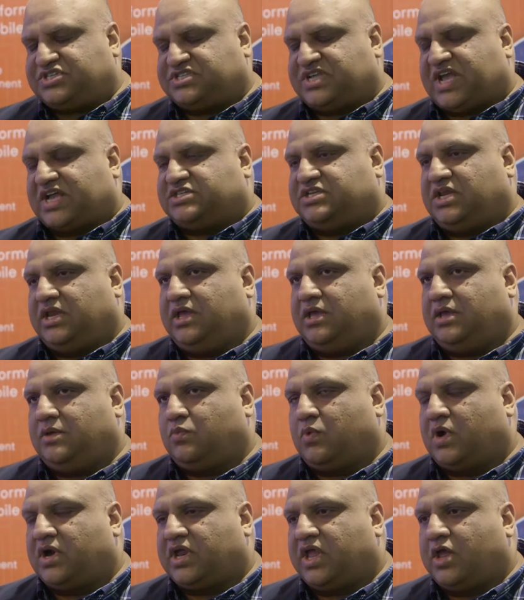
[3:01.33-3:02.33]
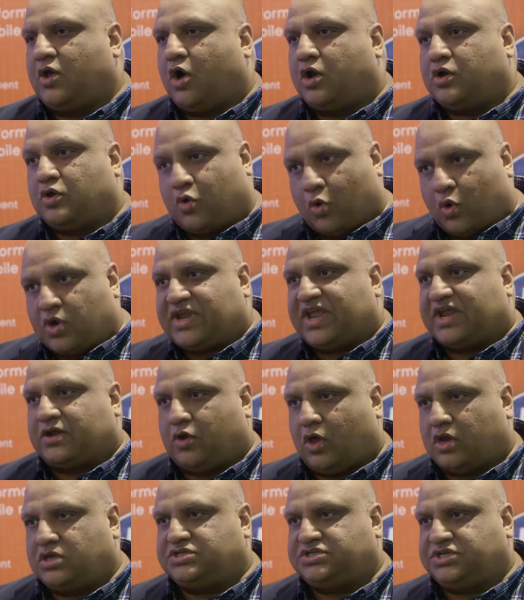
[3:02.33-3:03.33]
is actually working on core
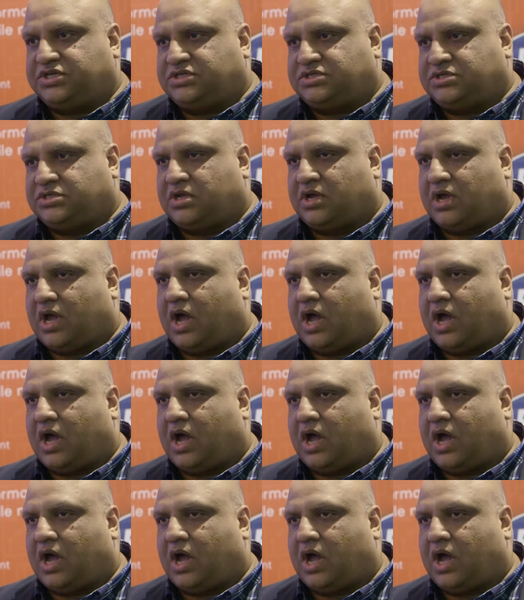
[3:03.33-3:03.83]
technologies.